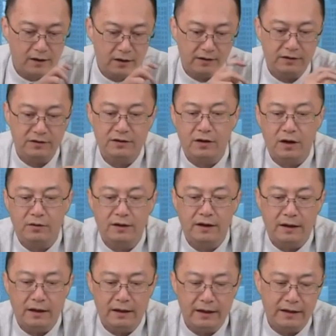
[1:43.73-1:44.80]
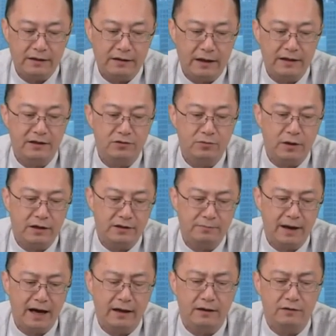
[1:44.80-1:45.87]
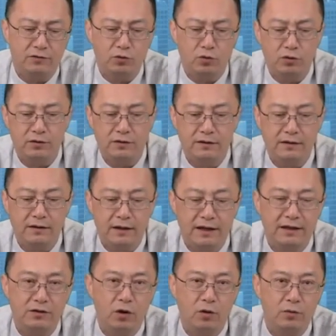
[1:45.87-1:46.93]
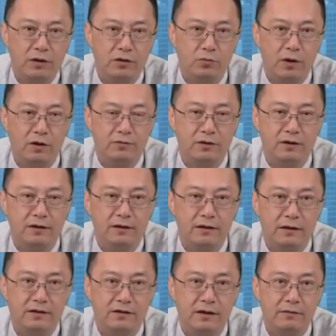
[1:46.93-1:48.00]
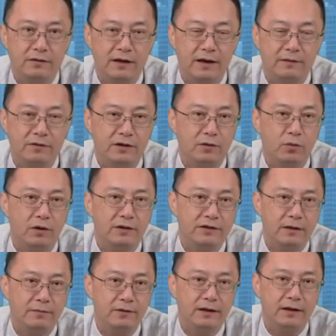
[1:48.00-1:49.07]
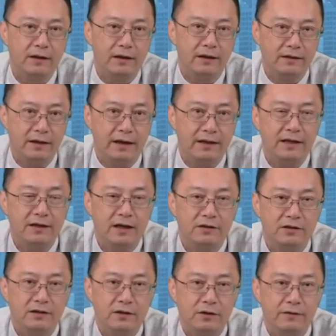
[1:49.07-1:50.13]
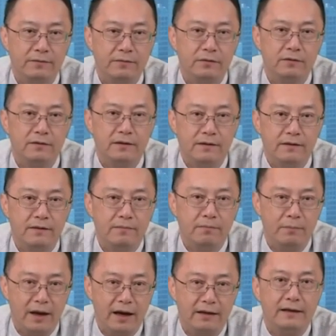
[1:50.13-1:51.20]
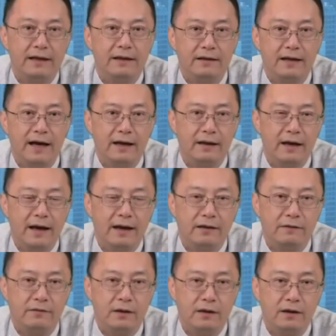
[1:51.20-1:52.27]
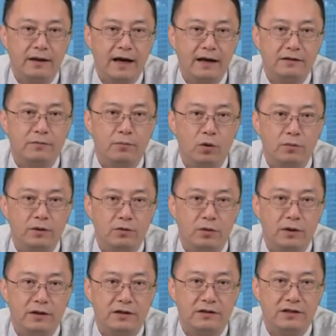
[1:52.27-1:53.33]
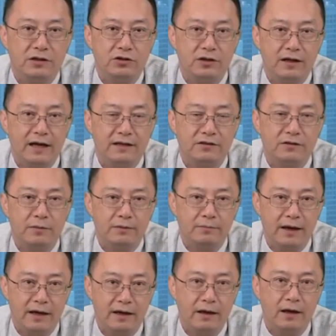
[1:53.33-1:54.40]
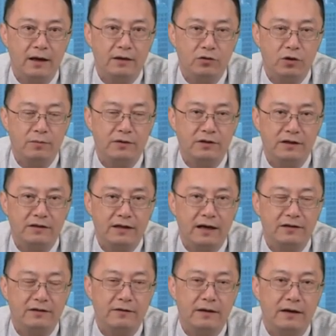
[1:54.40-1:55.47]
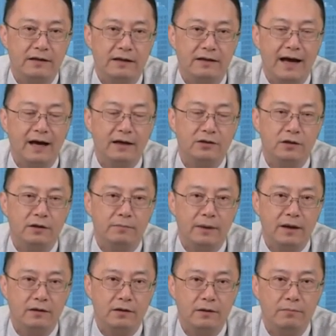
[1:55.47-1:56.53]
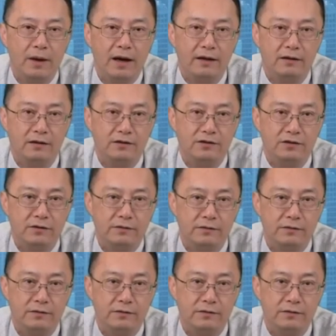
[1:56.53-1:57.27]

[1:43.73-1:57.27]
Sorry, it's that he swings back and forth. He's always wavering. Sometimes he wants something, then he doesn't. But I think that, at the very last moment when a decision has to be made, Trump's decisiveness is actually better than Biden's.